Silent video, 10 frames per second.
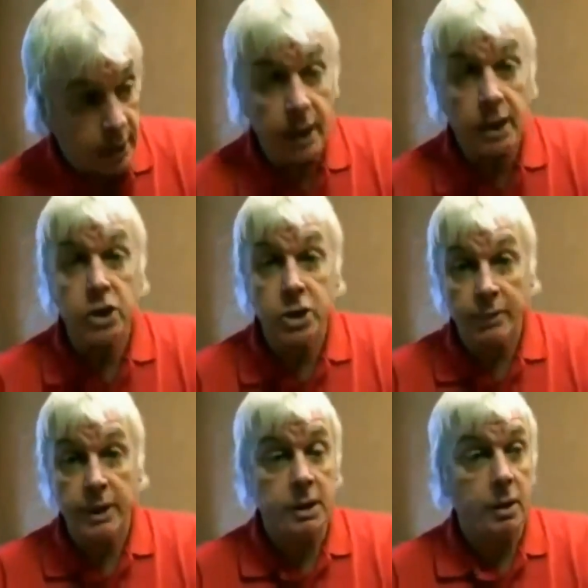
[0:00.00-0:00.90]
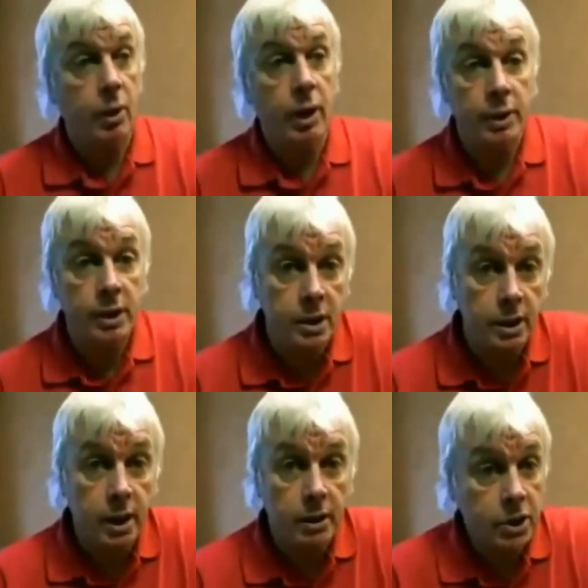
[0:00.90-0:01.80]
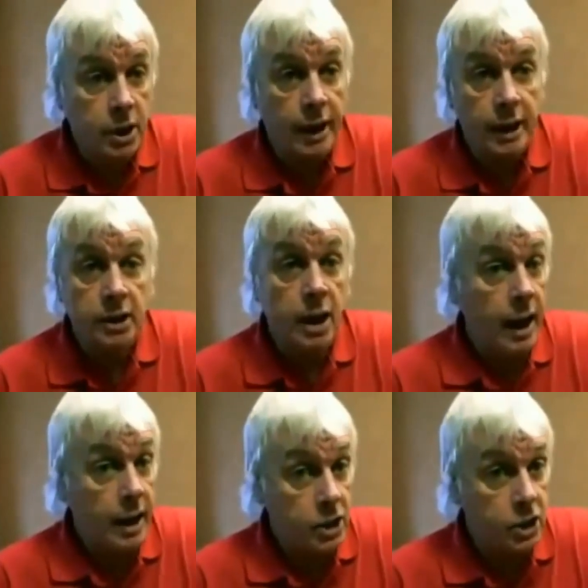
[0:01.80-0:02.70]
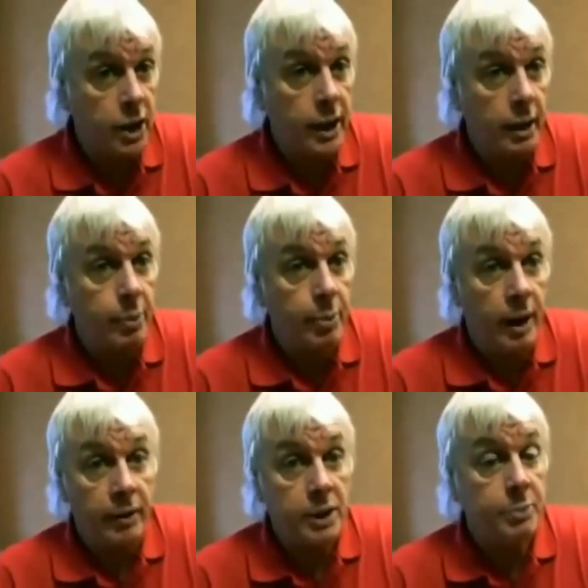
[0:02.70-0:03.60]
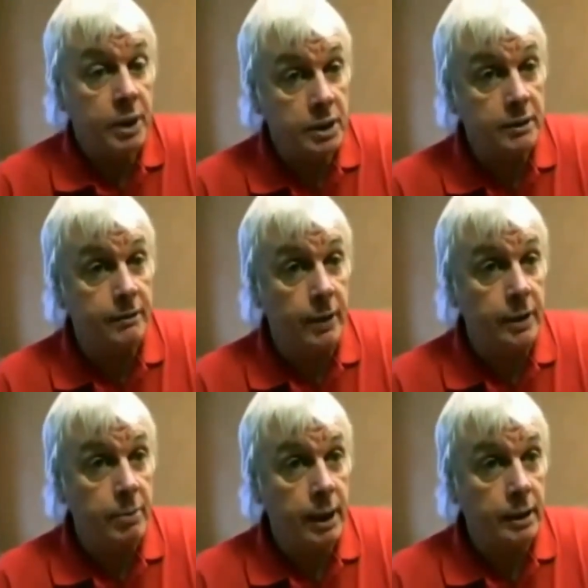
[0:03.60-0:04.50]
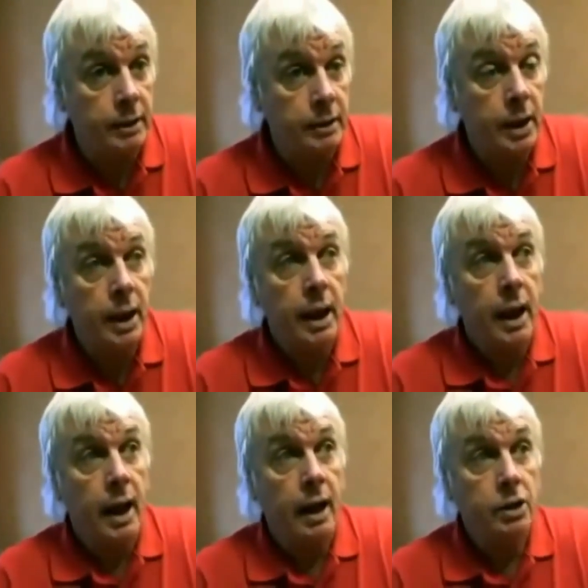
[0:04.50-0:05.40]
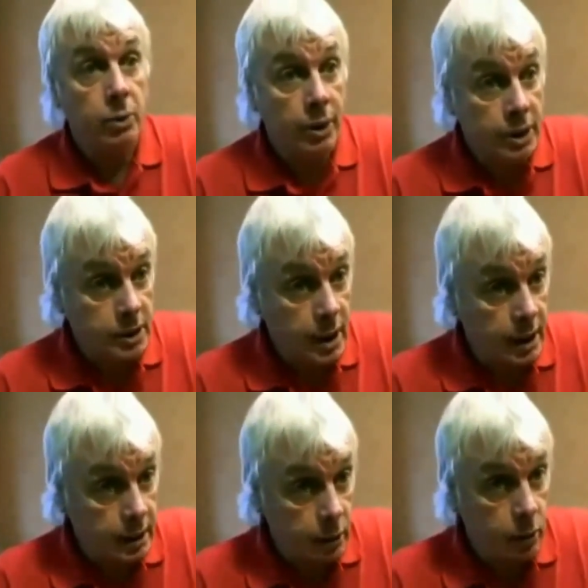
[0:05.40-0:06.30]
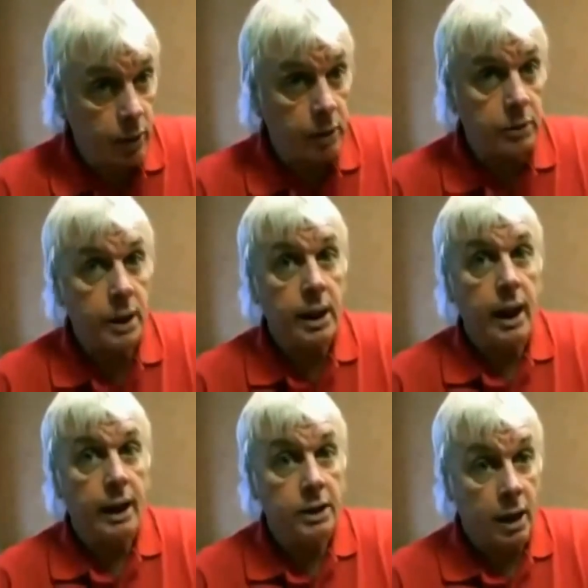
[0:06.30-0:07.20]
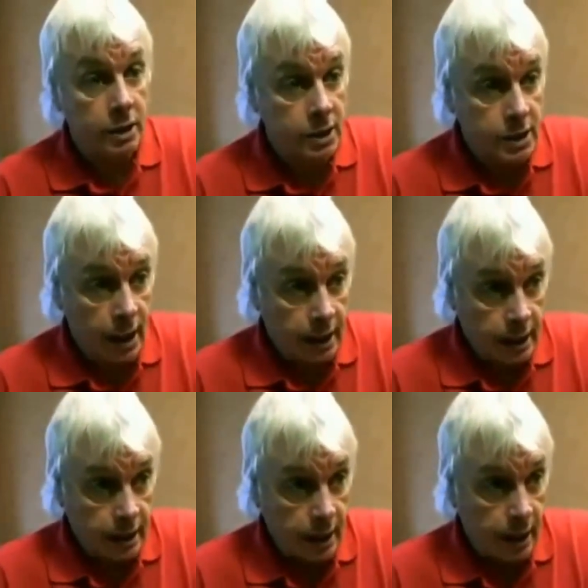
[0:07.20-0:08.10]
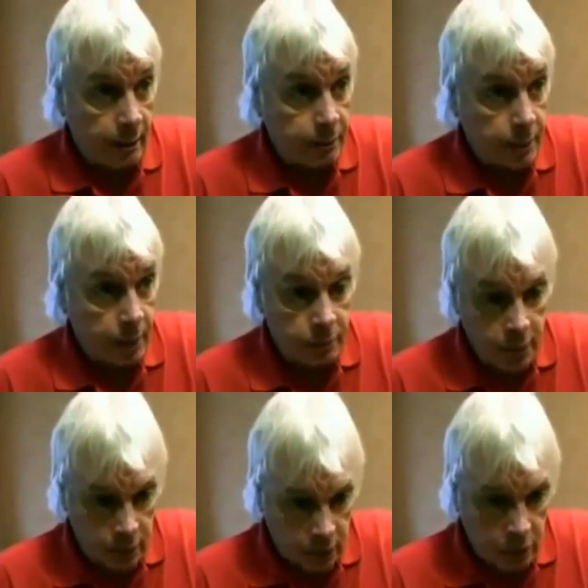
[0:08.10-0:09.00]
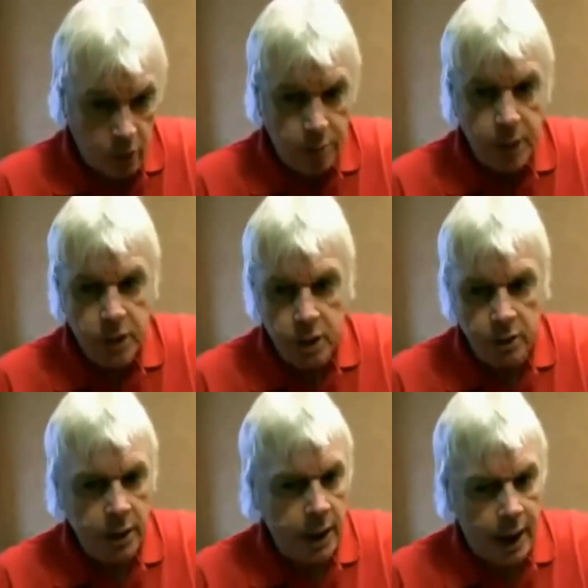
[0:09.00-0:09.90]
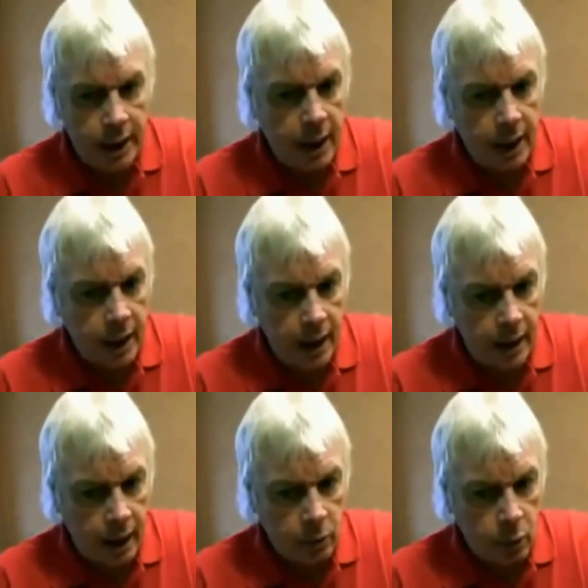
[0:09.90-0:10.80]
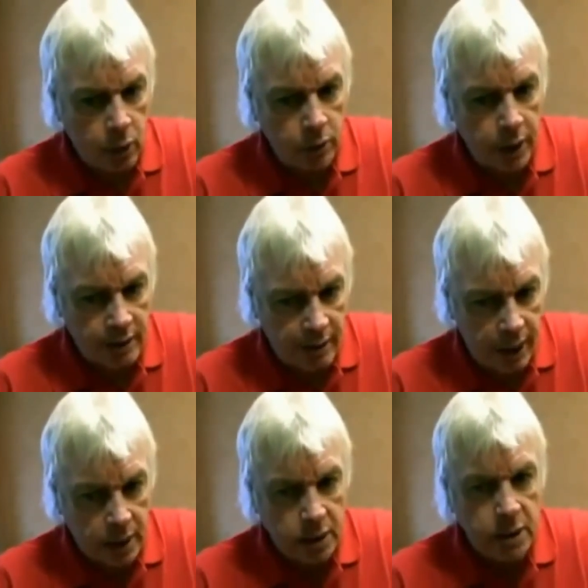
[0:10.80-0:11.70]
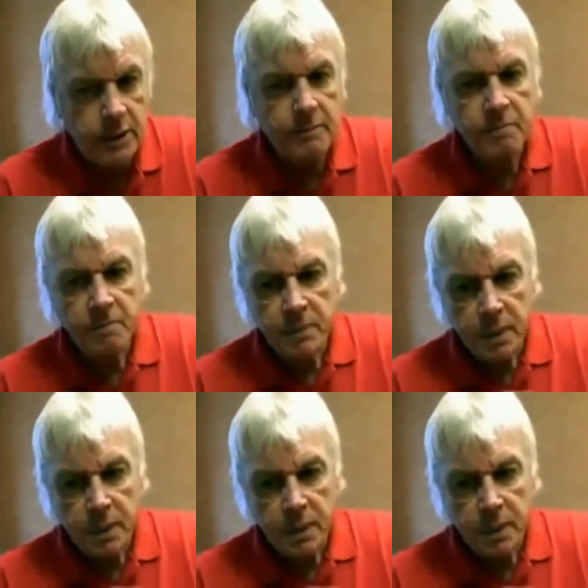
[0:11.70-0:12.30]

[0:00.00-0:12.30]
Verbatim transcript: take it and shove it somewhere where the sun don't shine. Because I ain't shutting up about this because it's fundamental uh, to understanding the world and to understanding um, the European Union and, and, and, and world events.